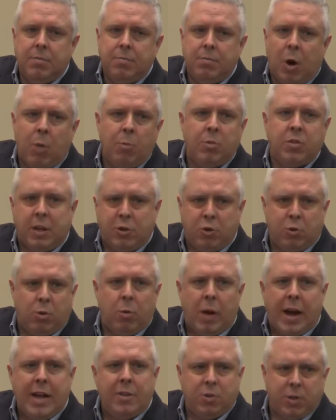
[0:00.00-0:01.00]
homosexual
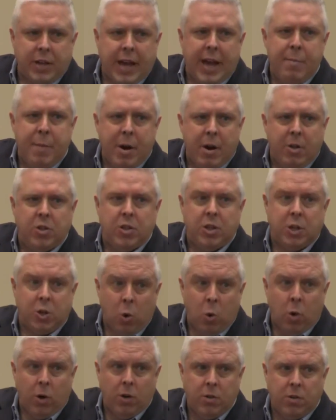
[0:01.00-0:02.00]
rights or gay marriage in the
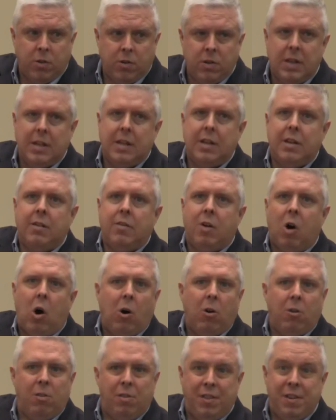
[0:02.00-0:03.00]
courts
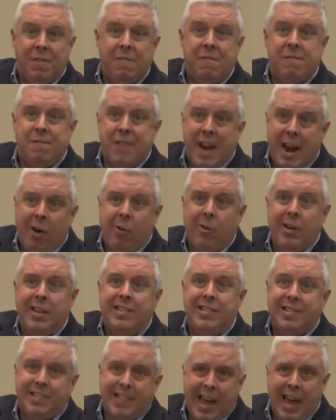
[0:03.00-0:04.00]
are the very
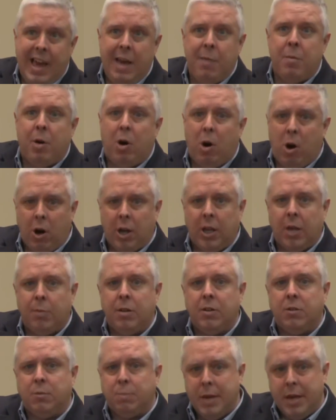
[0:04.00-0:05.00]
same
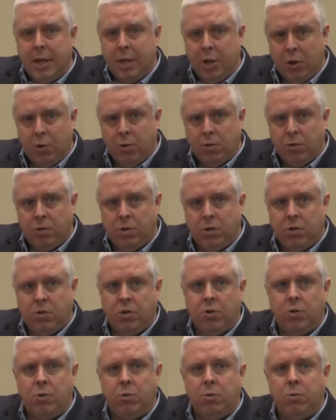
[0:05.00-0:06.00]
arguments being used
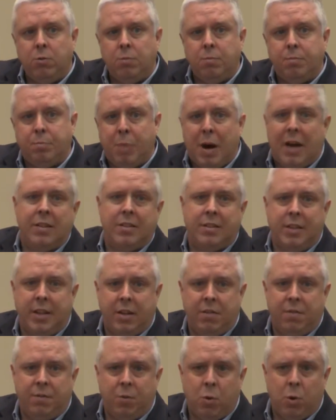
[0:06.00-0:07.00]
to
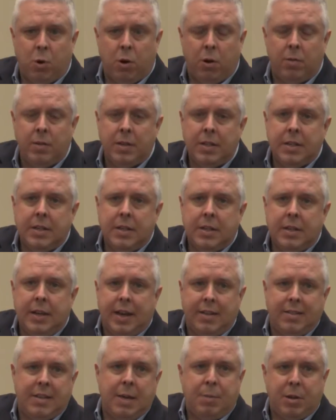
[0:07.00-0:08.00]
politic for
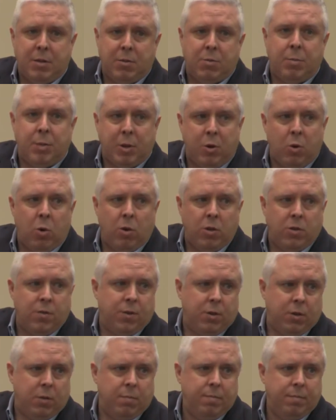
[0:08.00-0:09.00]
acceptance from the courts
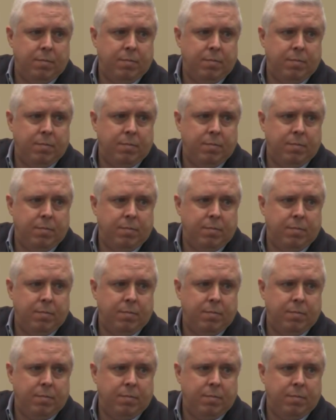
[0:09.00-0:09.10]
for